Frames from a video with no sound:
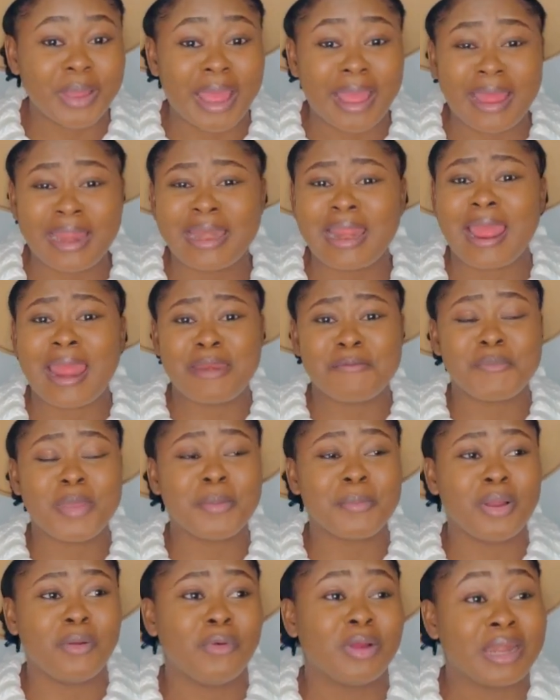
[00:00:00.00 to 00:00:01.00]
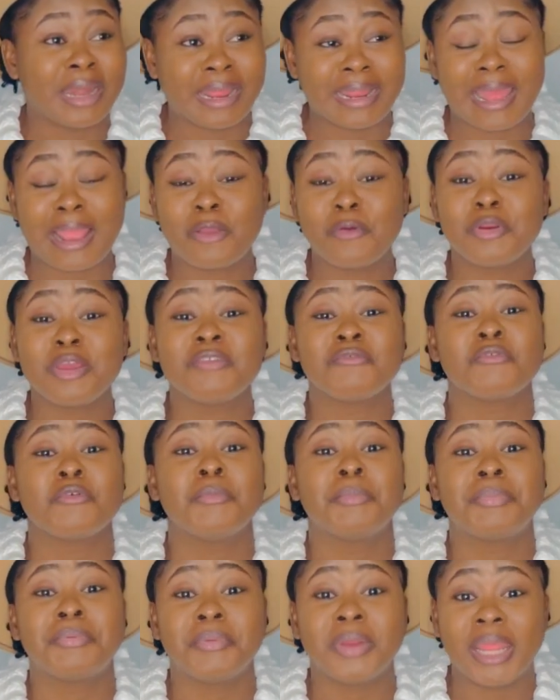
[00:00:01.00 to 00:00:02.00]
And I remember one night I couldn't even
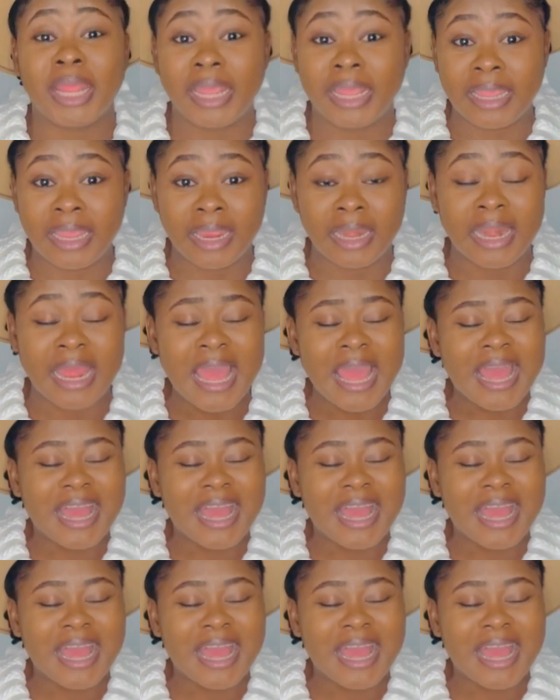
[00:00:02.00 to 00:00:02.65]
pray again.